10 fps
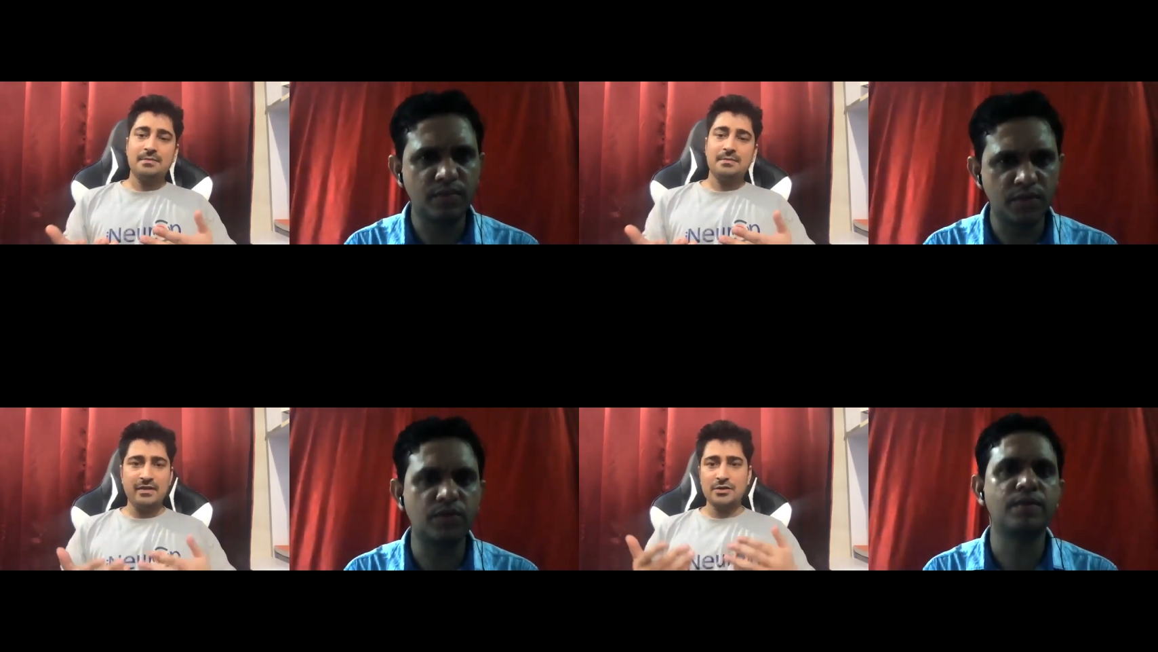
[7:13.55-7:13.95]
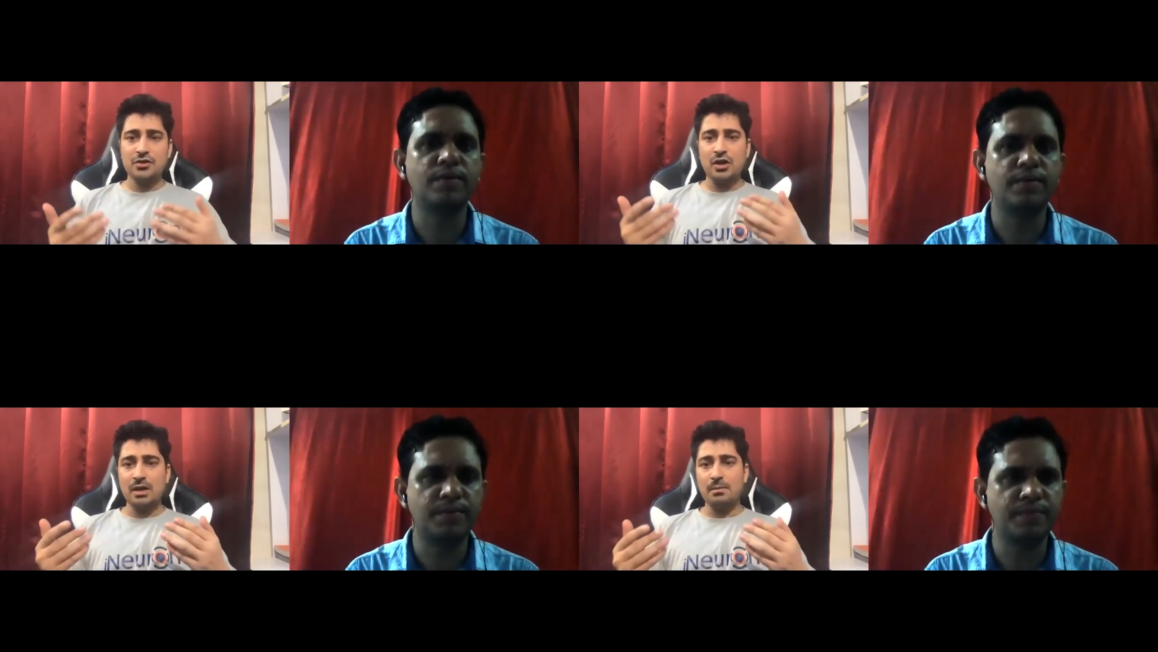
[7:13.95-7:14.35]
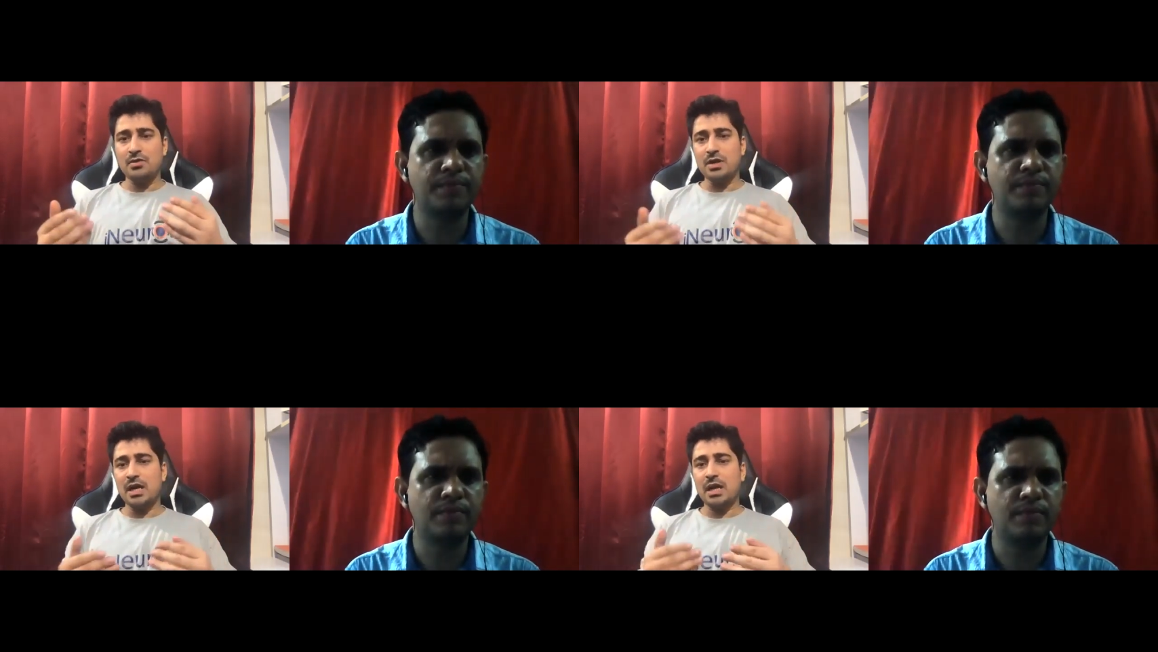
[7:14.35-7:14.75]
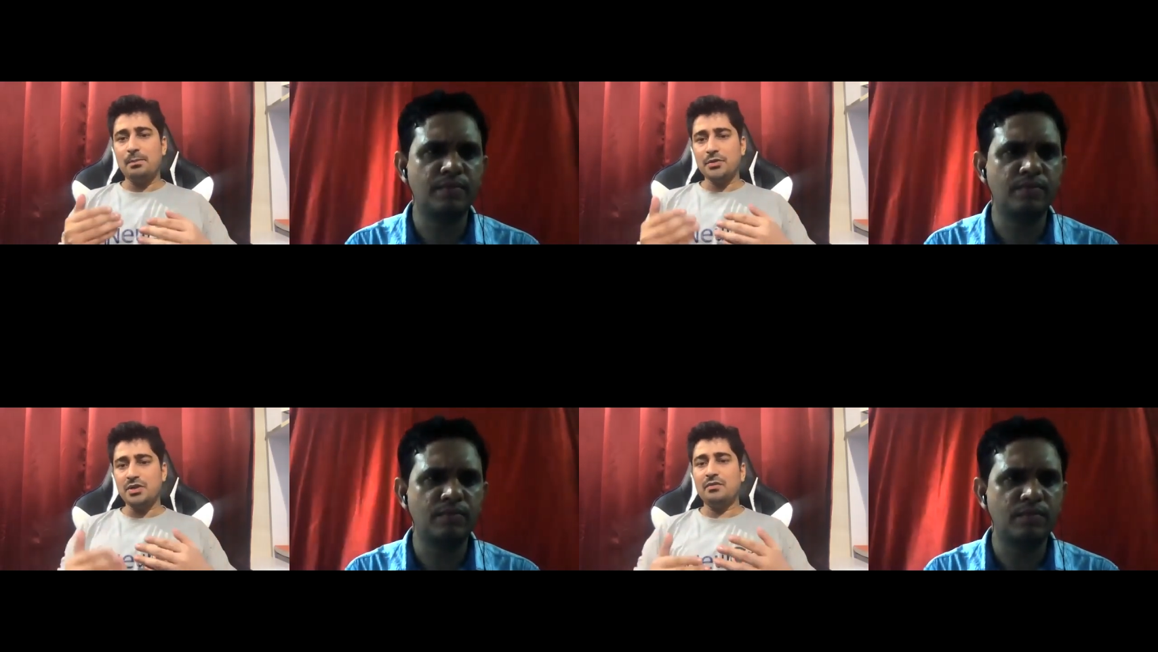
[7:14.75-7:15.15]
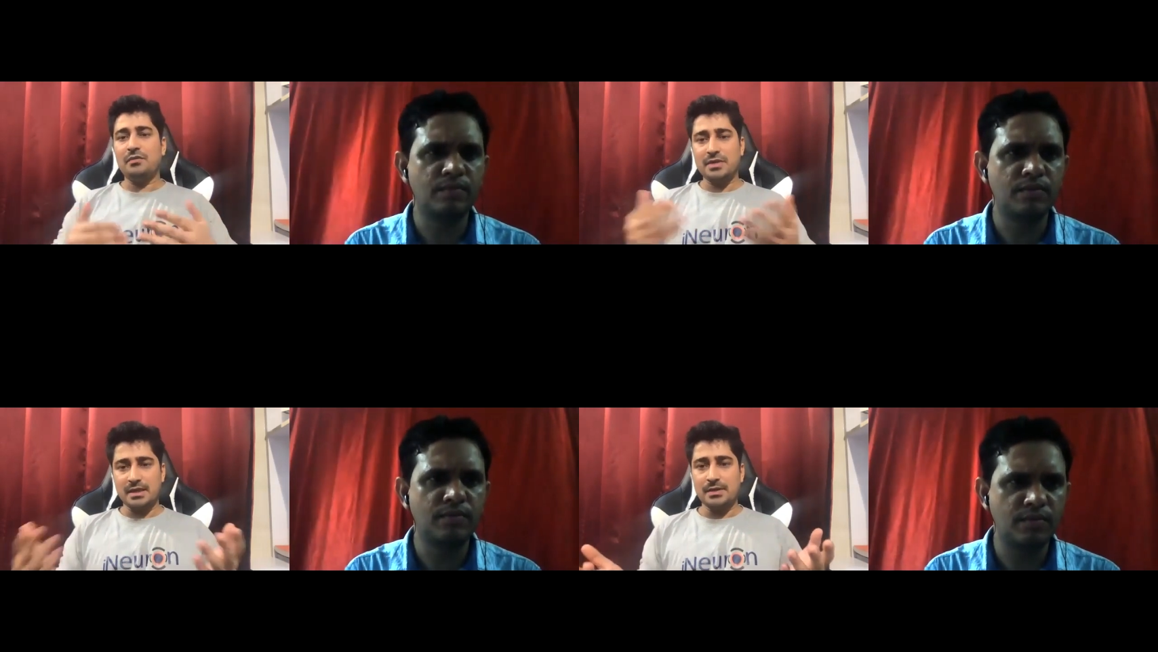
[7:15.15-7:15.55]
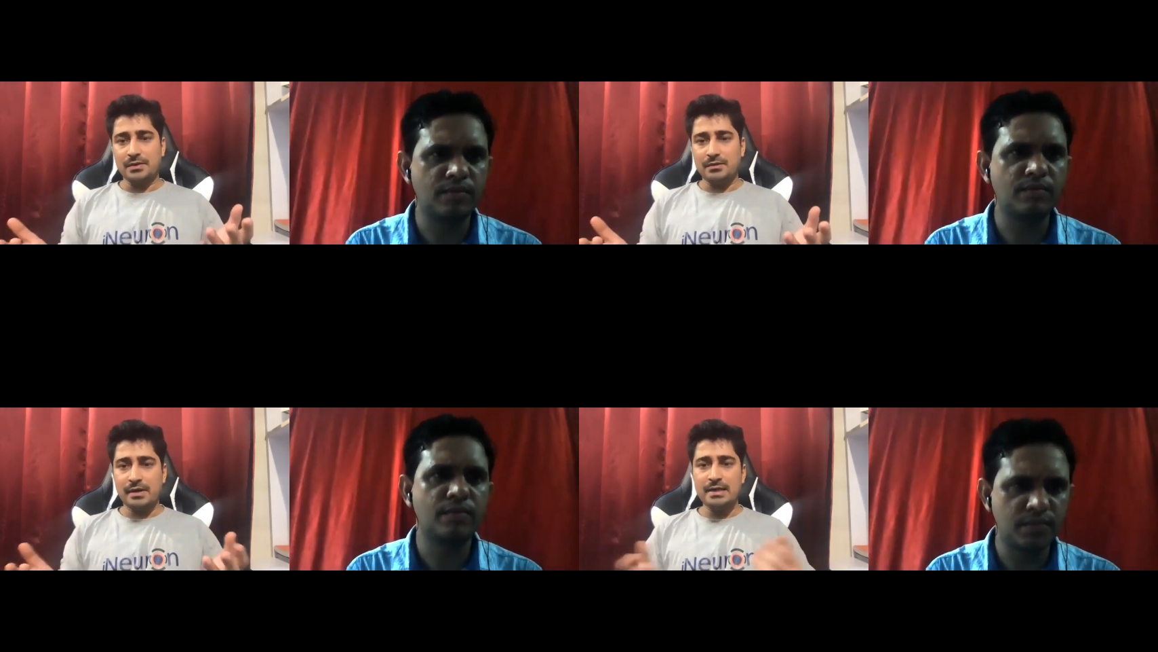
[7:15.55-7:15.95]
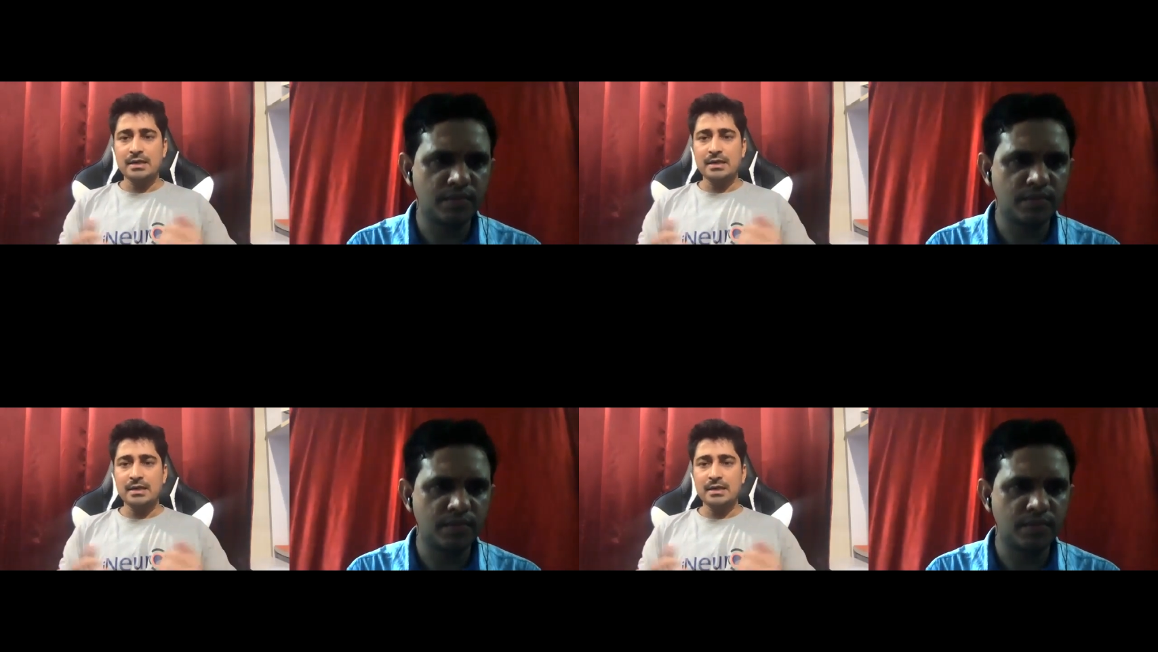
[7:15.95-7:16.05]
Speaker 1: If I'll talk about a computer vision, right?